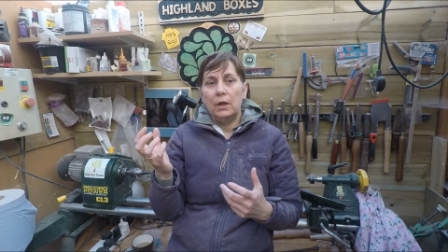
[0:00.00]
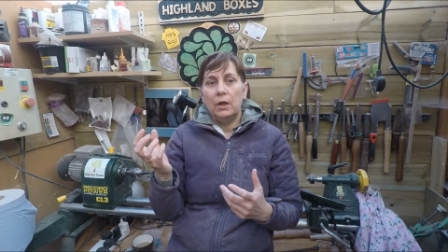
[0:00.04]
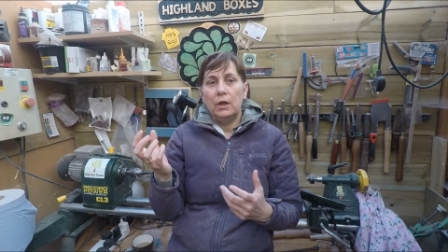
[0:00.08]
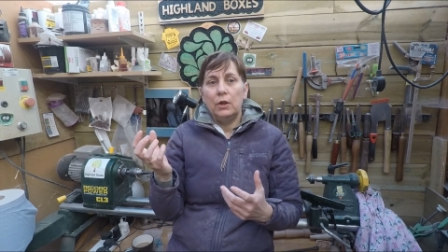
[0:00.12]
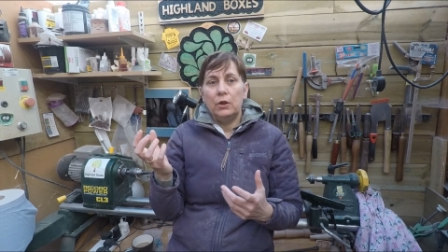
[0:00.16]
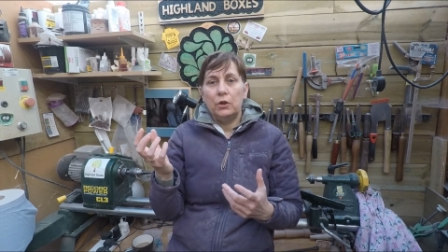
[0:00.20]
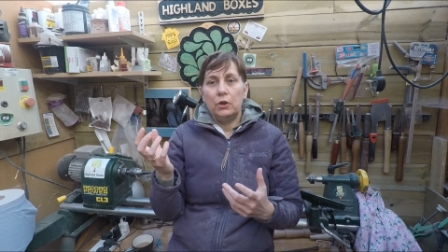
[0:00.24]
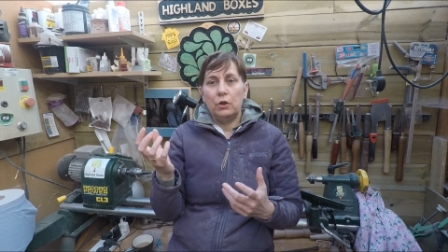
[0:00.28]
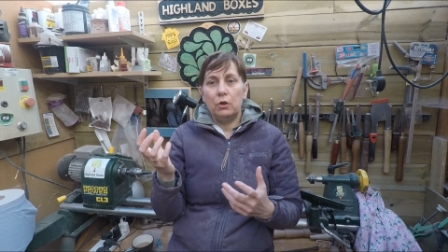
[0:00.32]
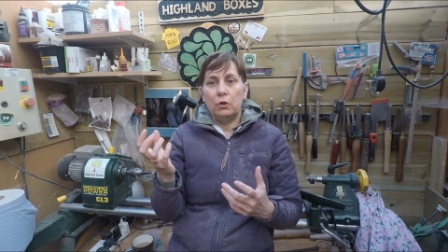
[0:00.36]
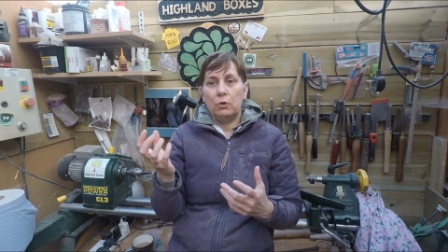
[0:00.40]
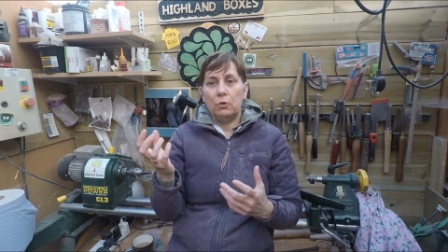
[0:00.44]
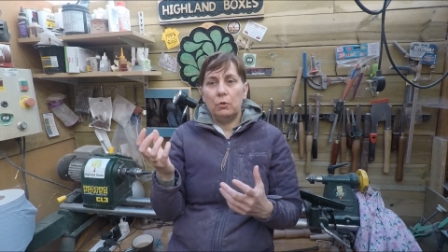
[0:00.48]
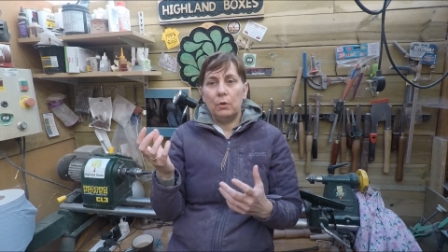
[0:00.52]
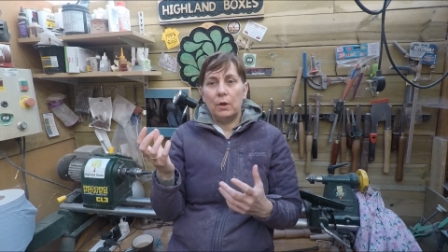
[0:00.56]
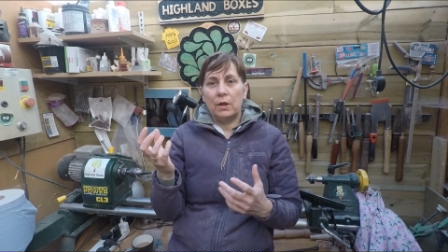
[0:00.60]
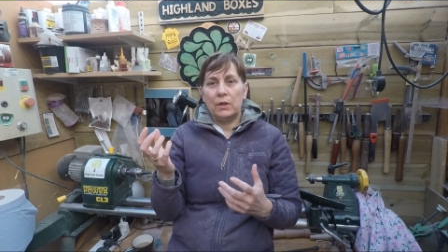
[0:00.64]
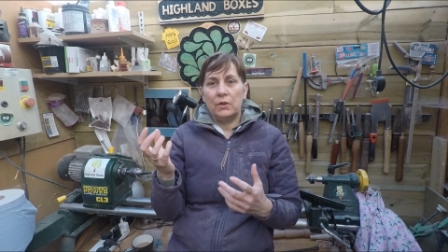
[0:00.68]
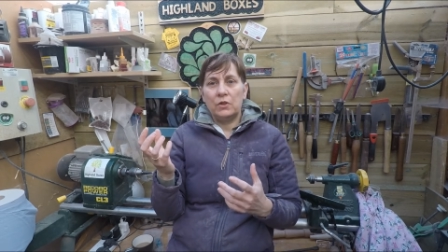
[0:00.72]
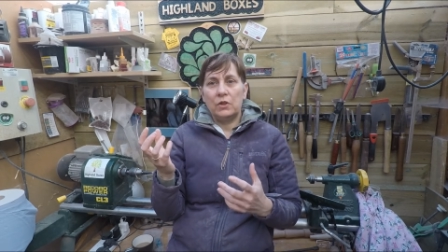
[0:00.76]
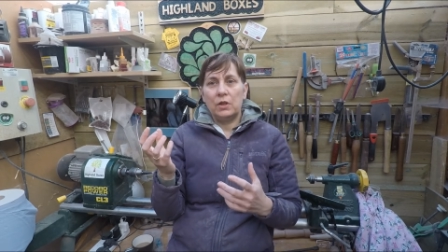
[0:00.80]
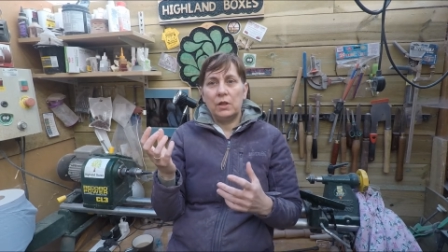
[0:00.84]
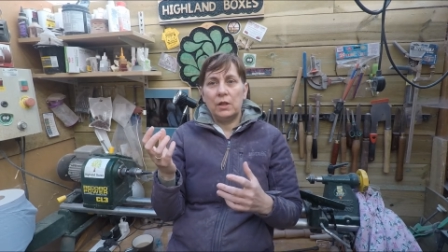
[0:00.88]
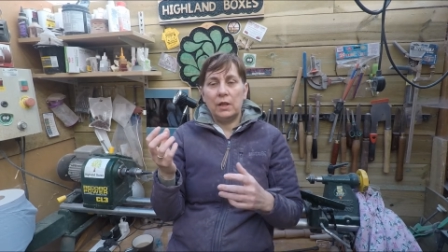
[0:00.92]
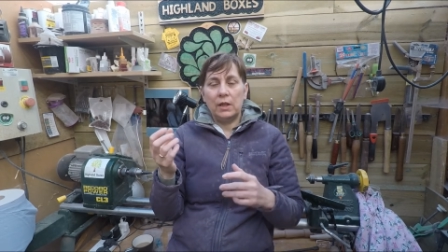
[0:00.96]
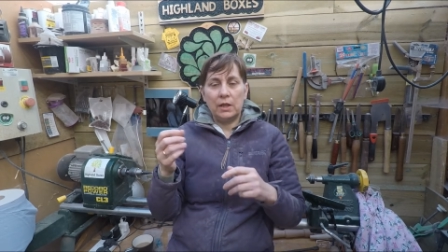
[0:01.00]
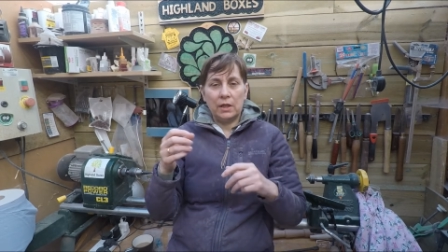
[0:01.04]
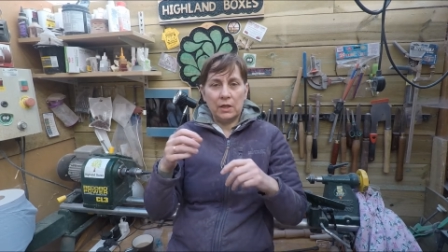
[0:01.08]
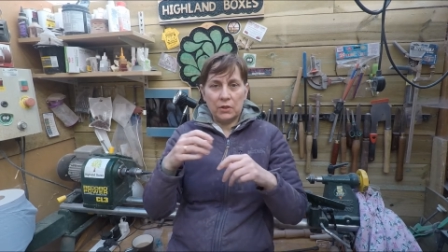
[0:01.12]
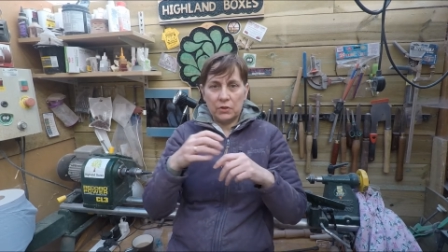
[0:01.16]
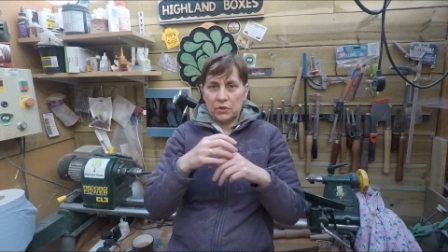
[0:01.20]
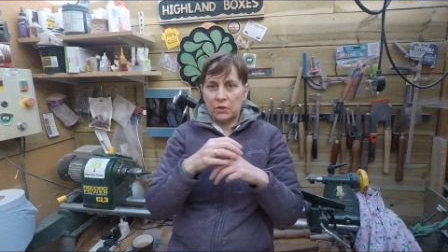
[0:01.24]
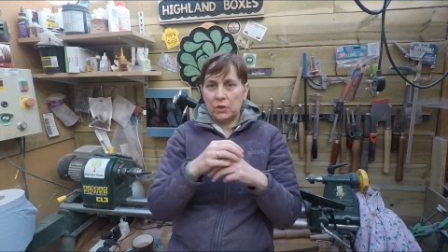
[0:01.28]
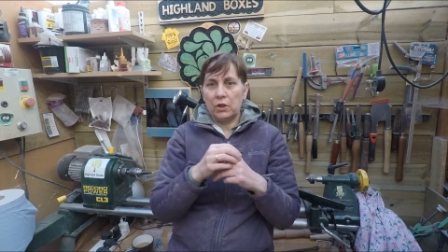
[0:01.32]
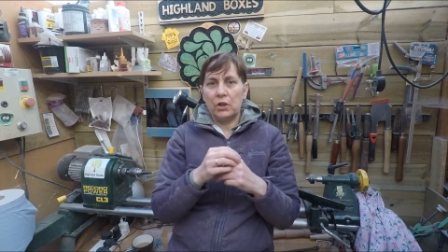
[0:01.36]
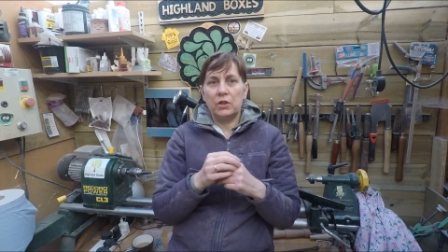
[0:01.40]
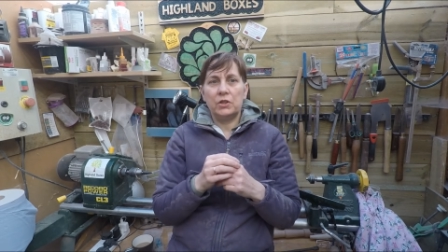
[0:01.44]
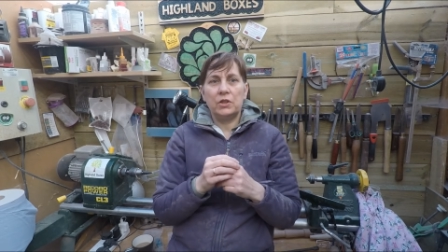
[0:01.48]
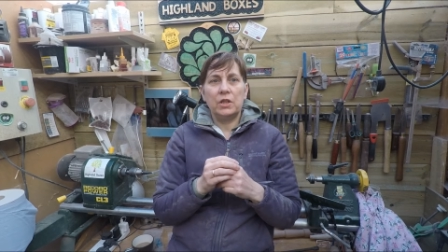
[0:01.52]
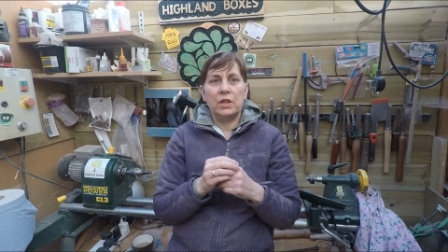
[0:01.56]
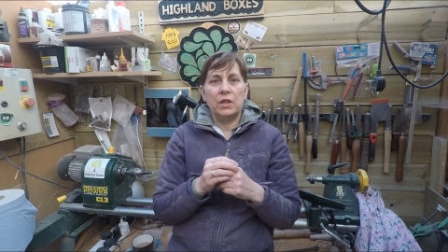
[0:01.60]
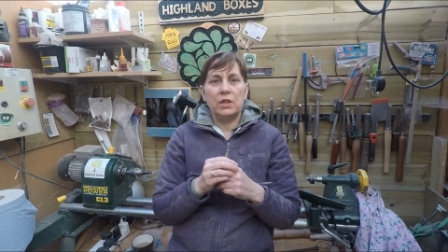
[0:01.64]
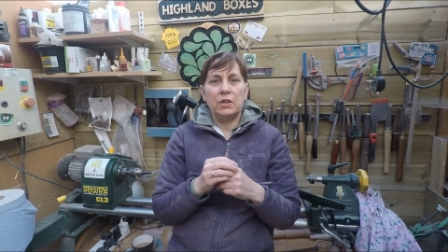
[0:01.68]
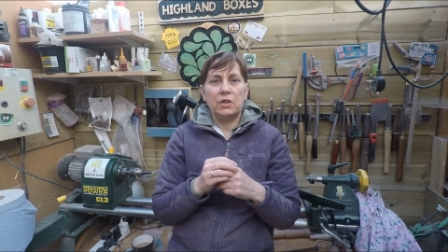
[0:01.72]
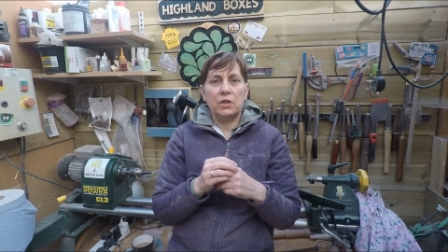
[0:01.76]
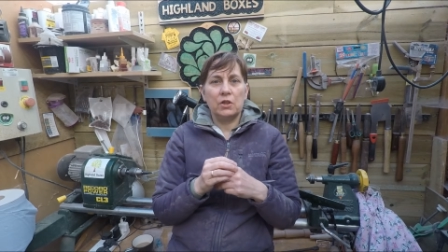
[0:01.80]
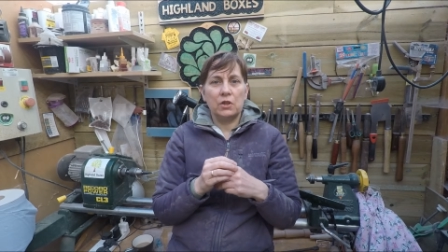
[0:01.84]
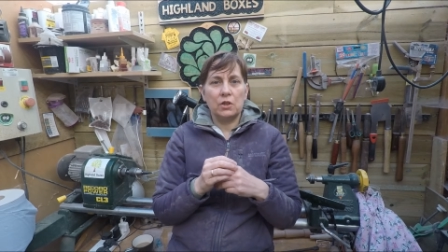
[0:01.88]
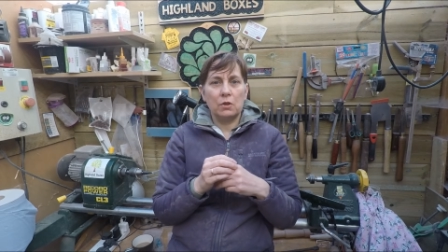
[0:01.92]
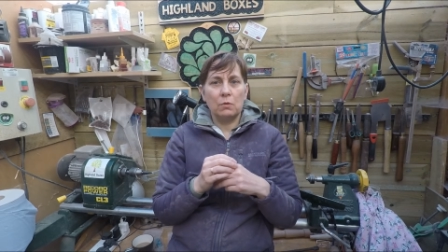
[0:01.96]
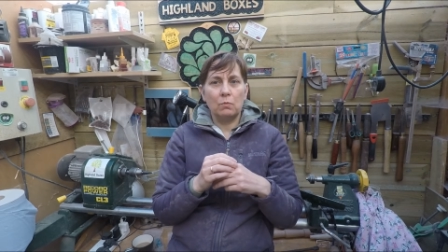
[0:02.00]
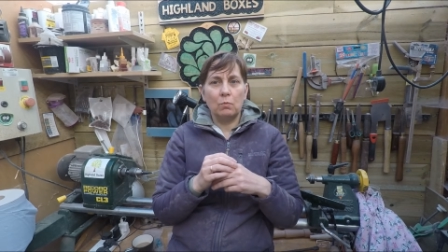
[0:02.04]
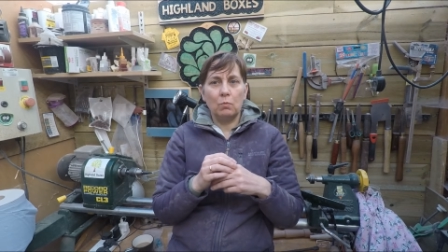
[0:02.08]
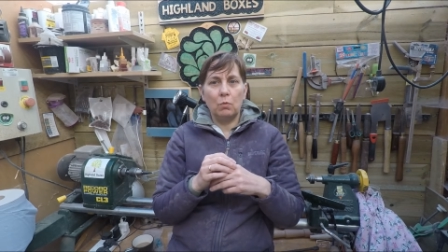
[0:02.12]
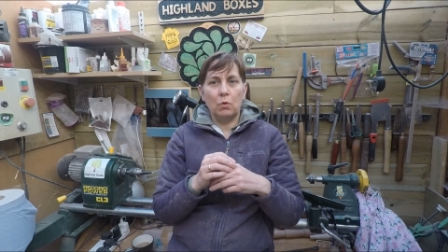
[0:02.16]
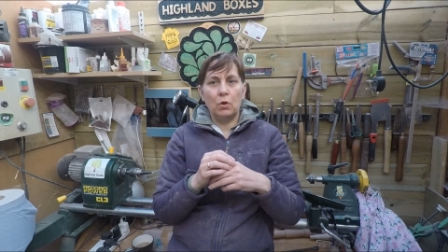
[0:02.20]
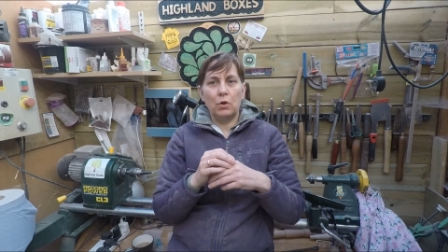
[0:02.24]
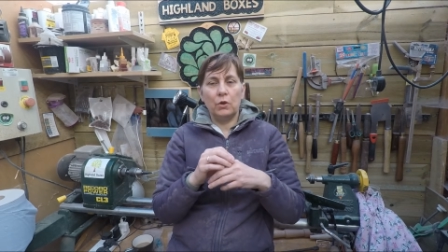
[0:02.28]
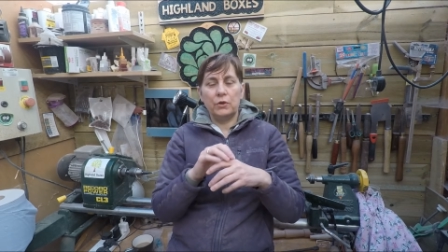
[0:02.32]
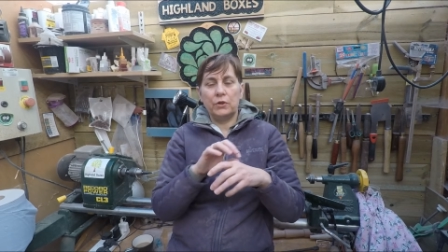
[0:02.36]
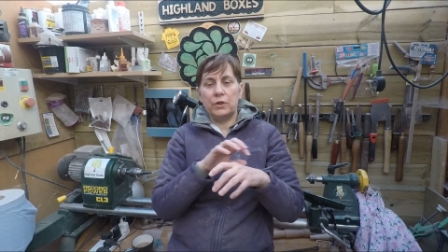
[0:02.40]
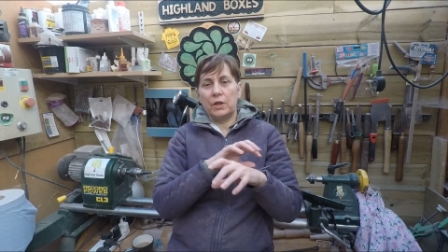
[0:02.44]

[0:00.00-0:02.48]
you actually insert it into some wood